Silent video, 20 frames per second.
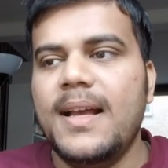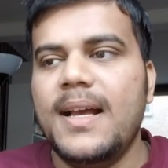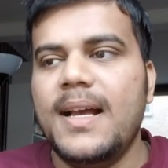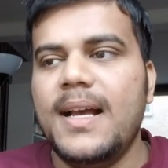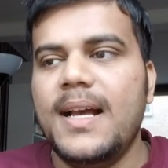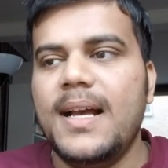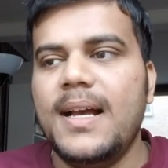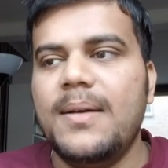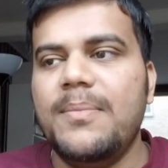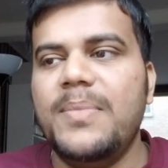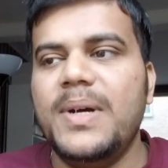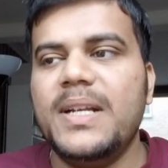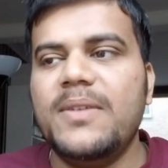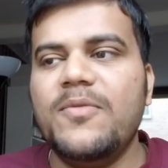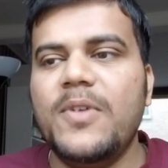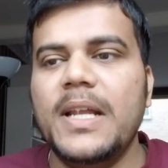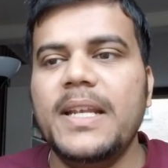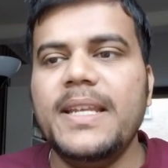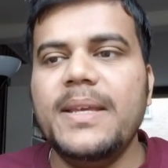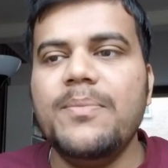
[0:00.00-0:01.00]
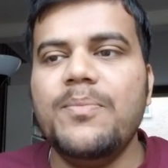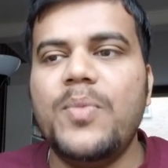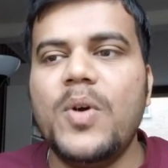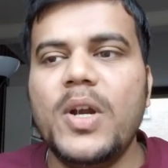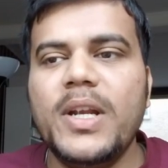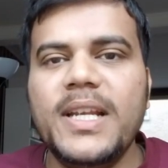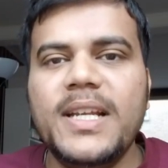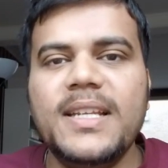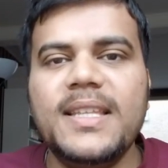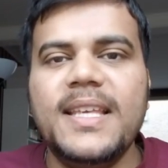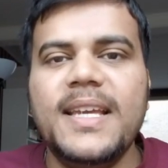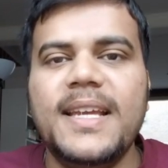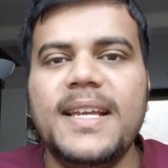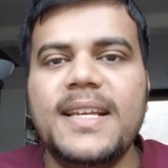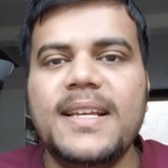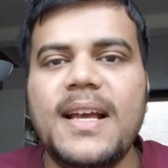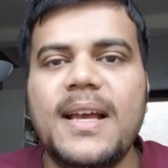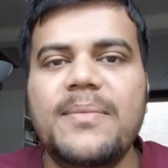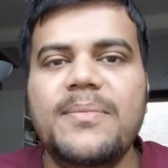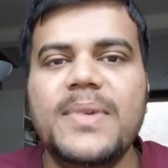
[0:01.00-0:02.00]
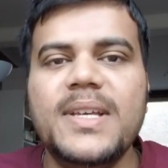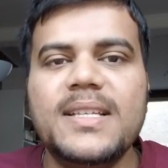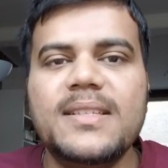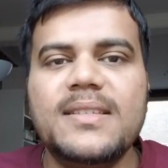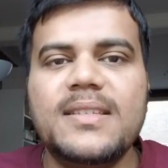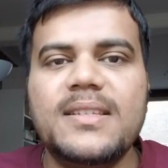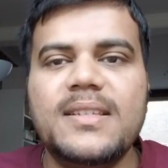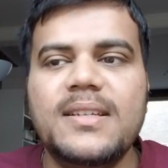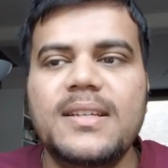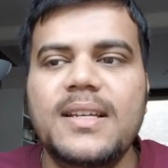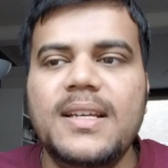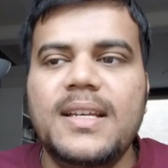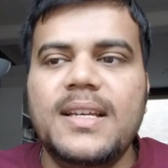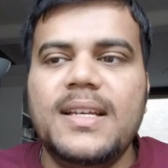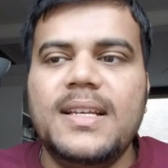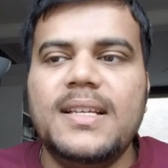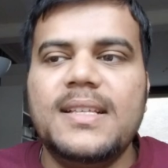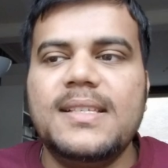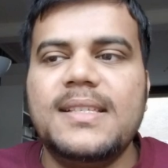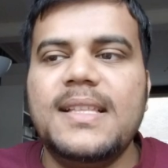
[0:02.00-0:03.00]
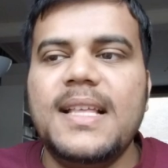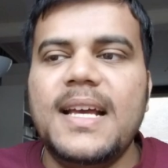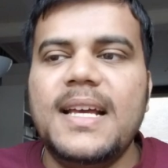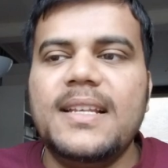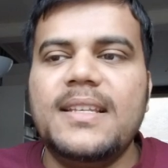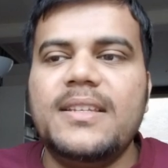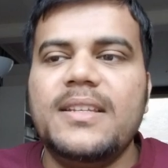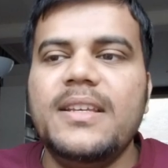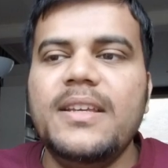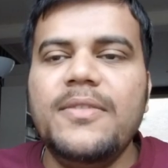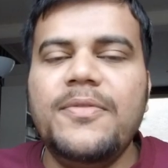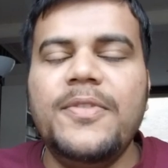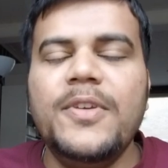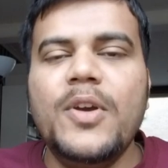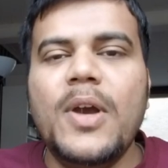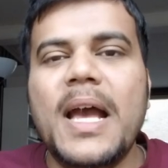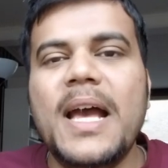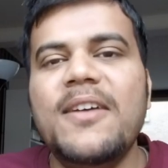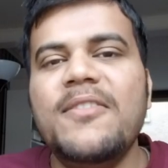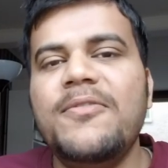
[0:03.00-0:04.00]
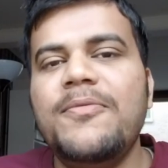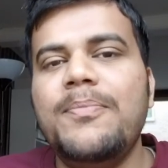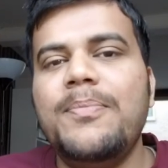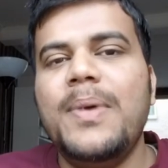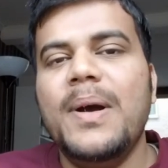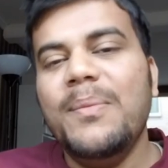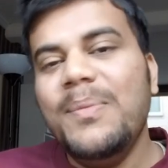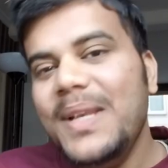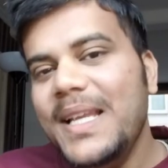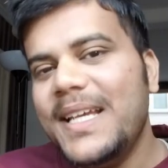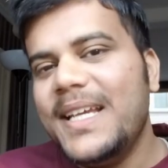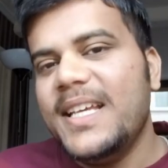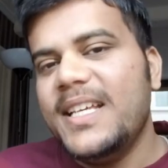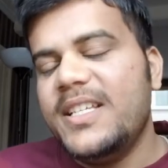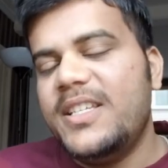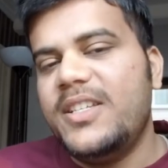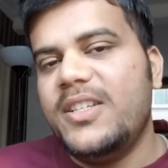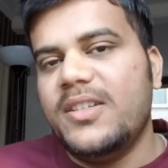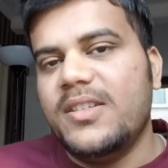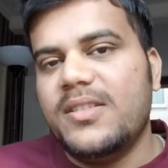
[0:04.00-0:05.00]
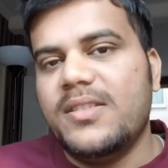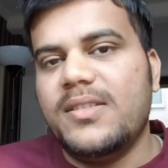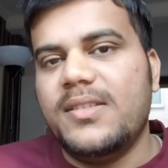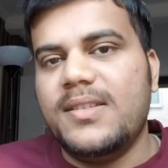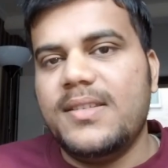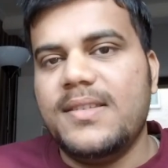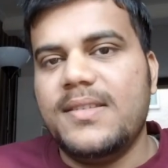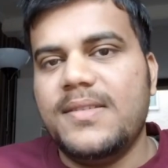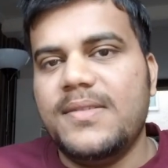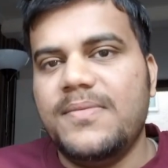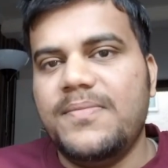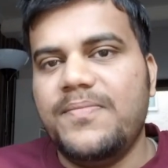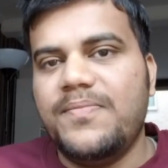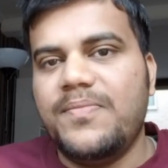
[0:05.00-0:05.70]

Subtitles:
but one important thing I missed is that if you have publications,